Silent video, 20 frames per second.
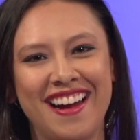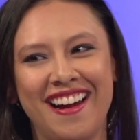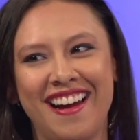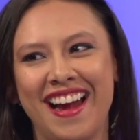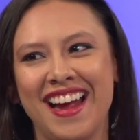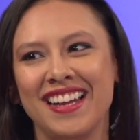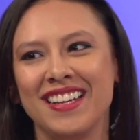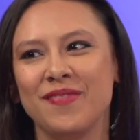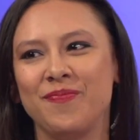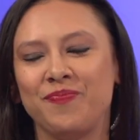All no
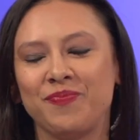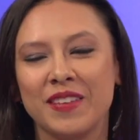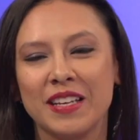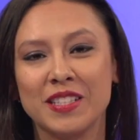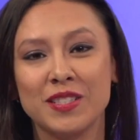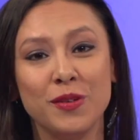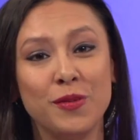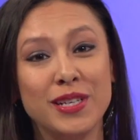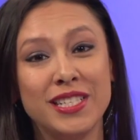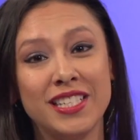right.
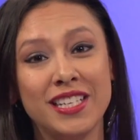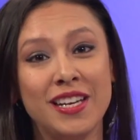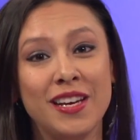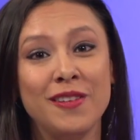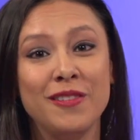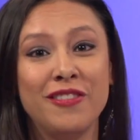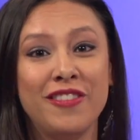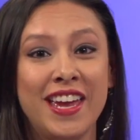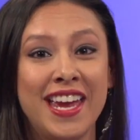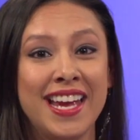So, what do
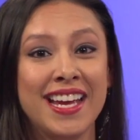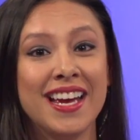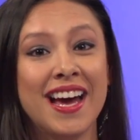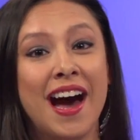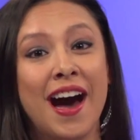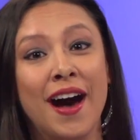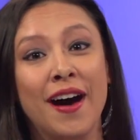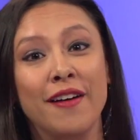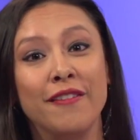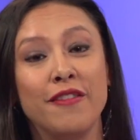you think
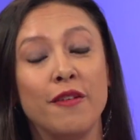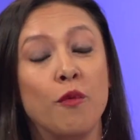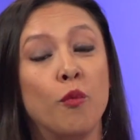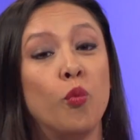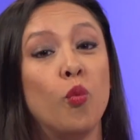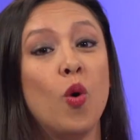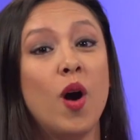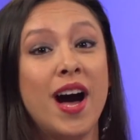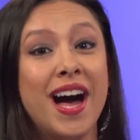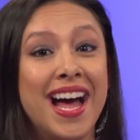of
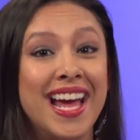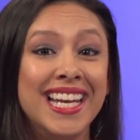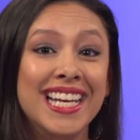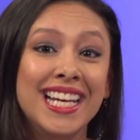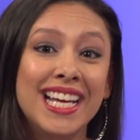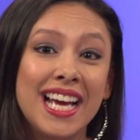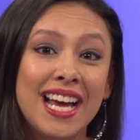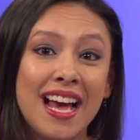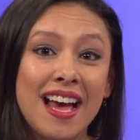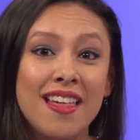
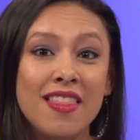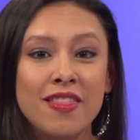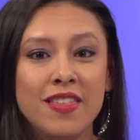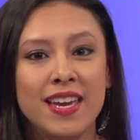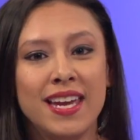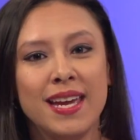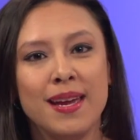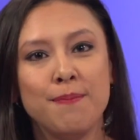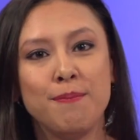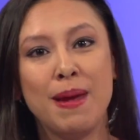one,
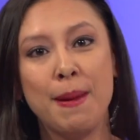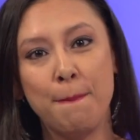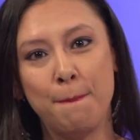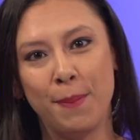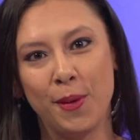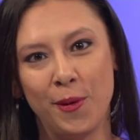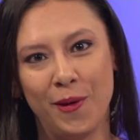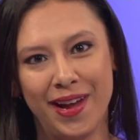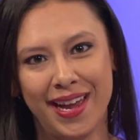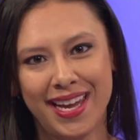the
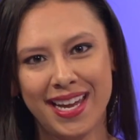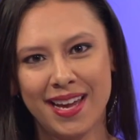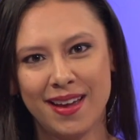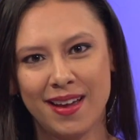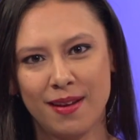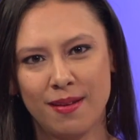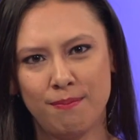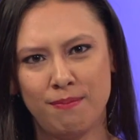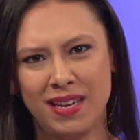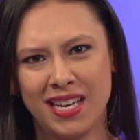Pip Boy
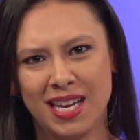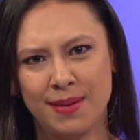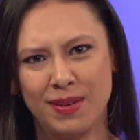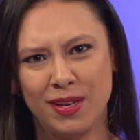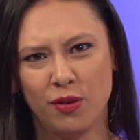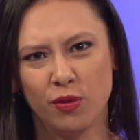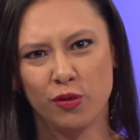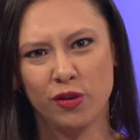becoming